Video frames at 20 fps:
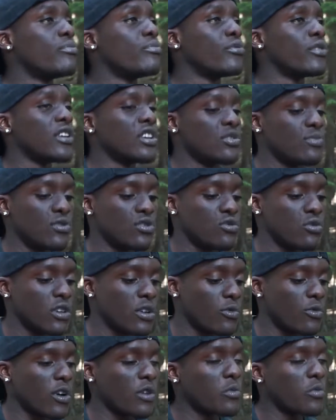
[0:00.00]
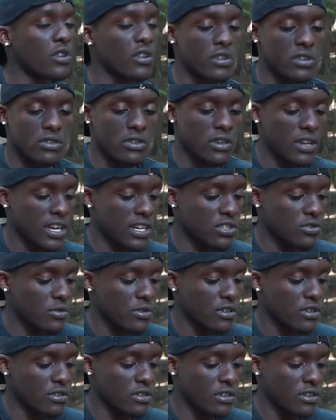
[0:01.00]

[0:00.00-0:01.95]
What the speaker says: bridge between one world and the next world.